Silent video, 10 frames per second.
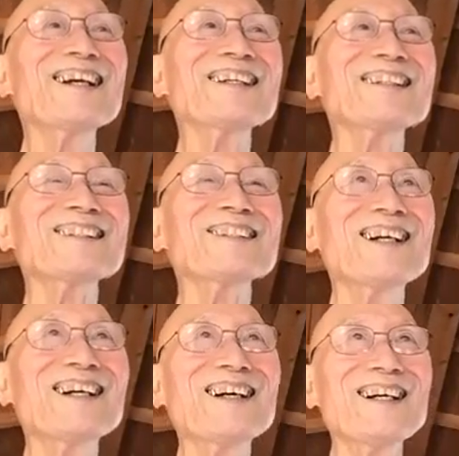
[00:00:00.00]
it's
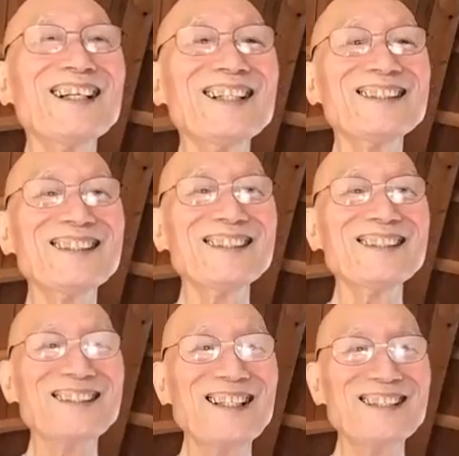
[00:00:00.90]
easy
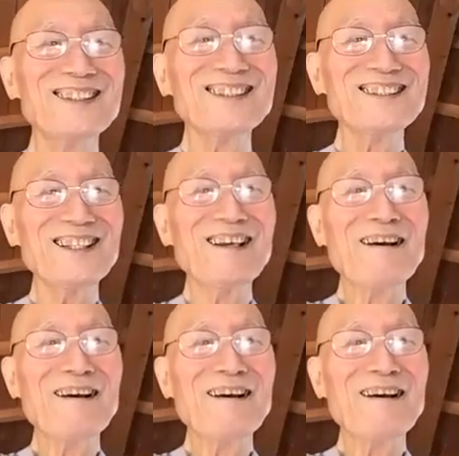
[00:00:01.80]
to say,